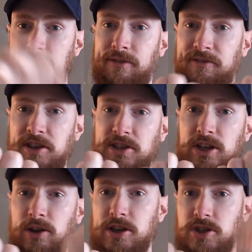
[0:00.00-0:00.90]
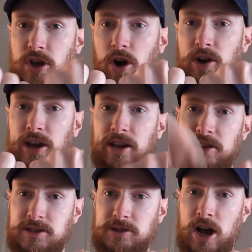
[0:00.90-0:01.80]
it physically is turning
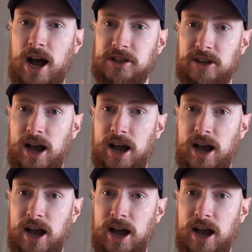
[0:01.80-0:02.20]
these dots